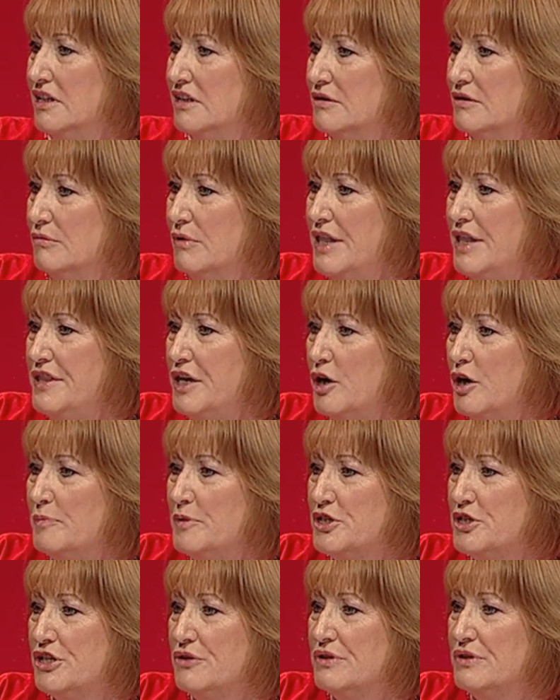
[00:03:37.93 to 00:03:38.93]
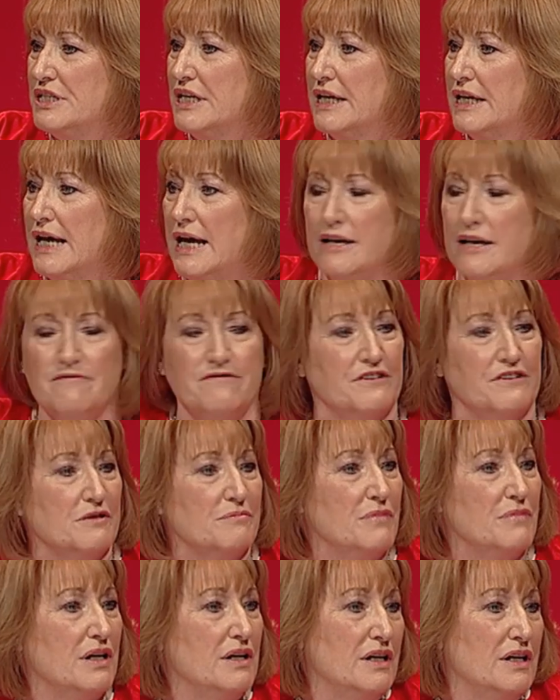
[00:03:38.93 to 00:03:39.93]
when the opportunity came for
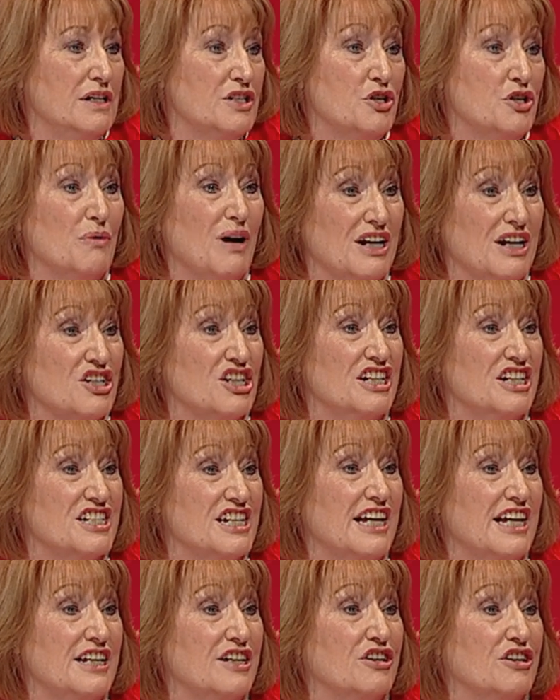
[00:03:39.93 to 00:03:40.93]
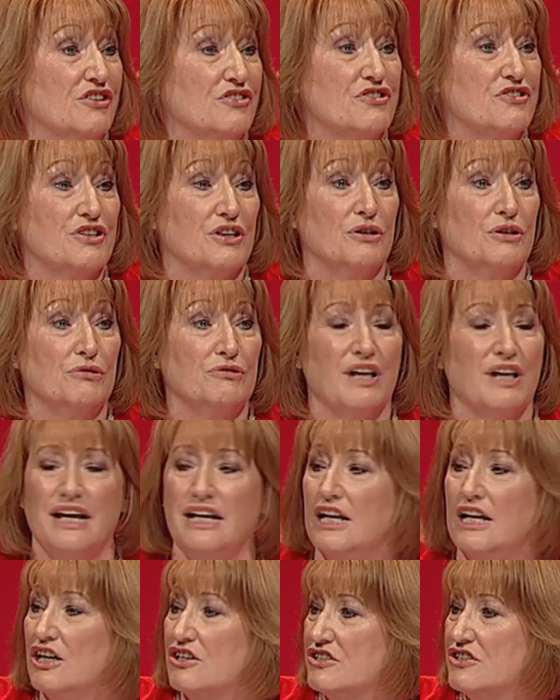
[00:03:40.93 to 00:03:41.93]
them to actually take control, they
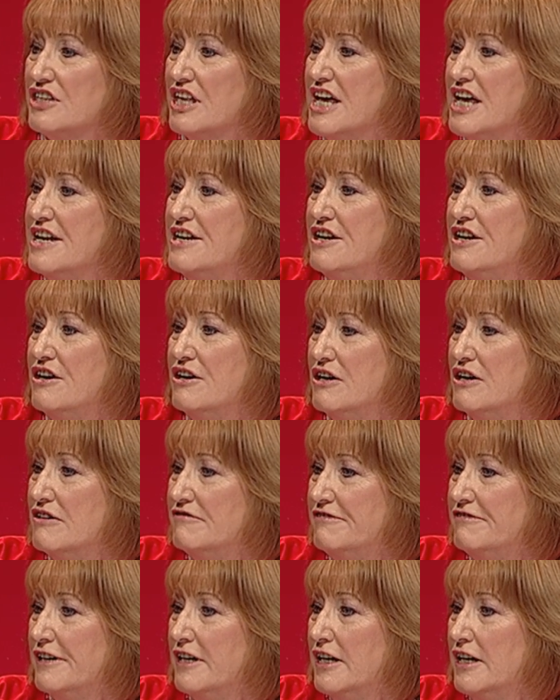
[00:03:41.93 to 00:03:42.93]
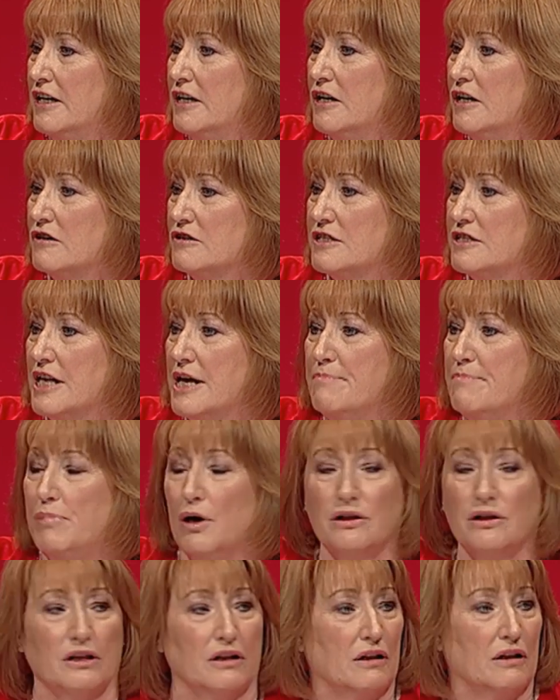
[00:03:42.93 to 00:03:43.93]
lost their nerve, lost their
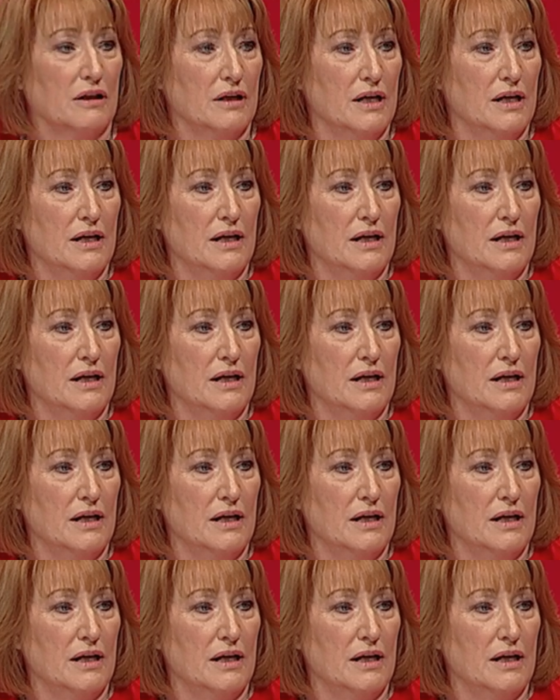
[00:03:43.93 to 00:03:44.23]
bottle,